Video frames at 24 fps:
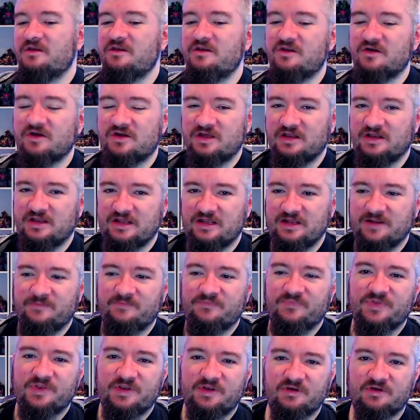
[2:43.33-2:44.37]
Luckily,
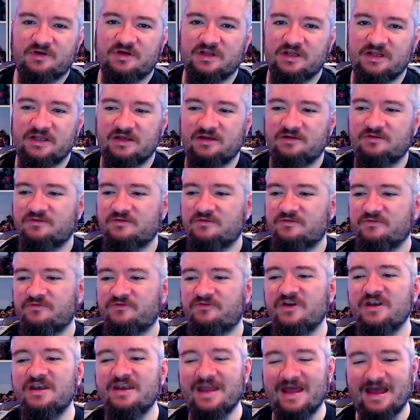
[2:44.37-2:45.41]
luckily,
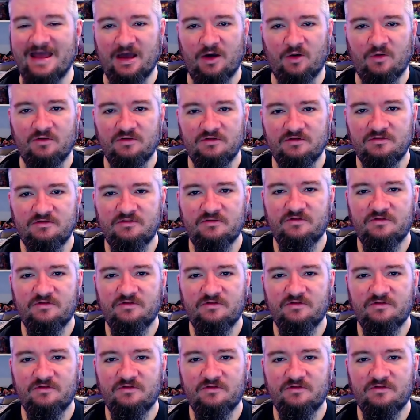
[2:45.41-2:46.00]
for now,